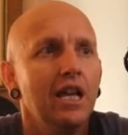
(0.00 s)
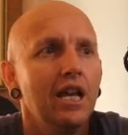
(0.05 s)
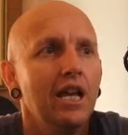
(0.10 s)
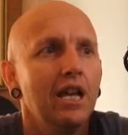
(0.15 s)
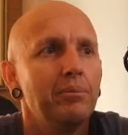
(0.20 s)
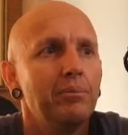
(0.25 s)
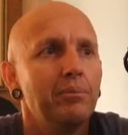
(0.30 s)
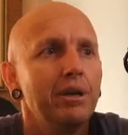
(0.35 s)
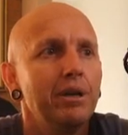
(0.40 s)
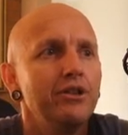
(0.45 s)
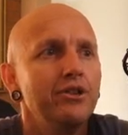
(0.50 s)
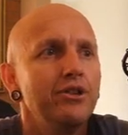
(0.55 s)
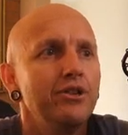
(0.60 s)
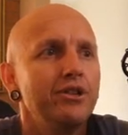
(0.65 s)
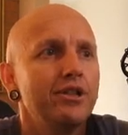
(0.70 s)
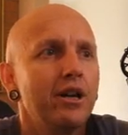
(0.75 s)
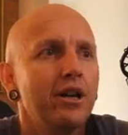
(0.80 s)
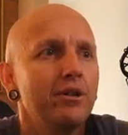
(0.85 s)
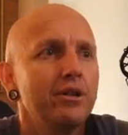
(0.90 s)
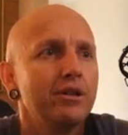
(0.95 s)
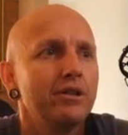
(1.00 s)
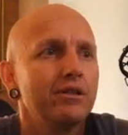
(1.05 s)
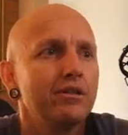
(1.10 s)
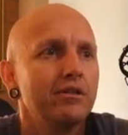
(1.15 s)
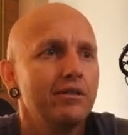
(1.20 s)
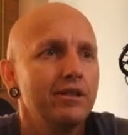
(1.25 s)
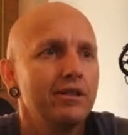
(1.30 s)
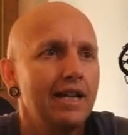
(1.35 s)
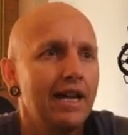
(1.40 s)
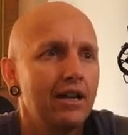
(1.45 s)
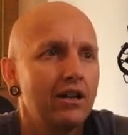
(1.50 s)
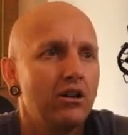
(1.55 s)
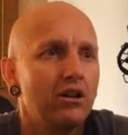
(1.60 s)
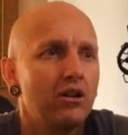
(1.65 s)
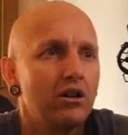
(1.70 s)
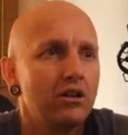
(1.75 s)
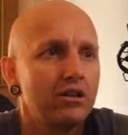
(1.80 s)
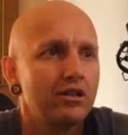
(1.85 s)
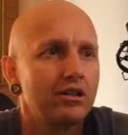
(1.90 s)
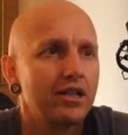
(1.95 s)
Big news though is Zach
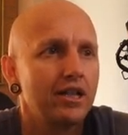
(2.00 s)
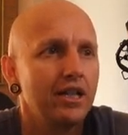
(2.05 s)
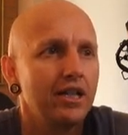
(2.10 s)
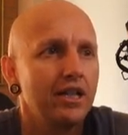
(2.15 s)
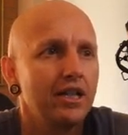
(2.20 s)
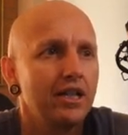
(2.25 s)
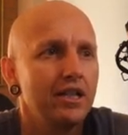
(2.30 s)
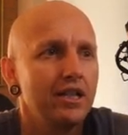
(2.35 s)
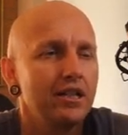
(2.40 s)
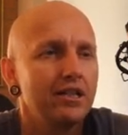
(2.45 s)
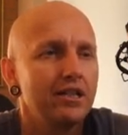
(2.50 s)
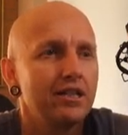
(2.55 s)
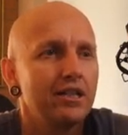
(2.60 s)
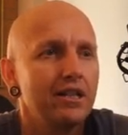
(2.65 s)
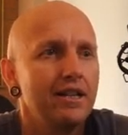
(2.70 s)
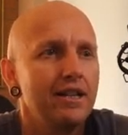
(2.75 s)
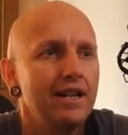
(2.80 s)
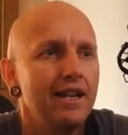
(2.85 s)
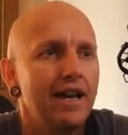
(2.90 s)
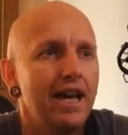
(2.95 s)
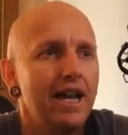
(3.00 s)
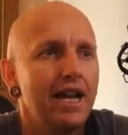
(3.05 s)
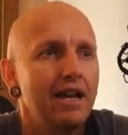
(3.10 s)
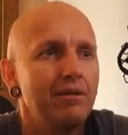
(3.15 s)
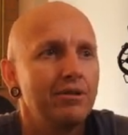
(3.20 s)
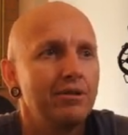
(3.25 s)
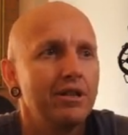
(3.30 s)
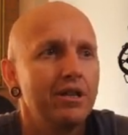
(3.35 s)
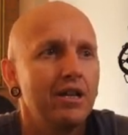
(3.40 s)
Hosking is named.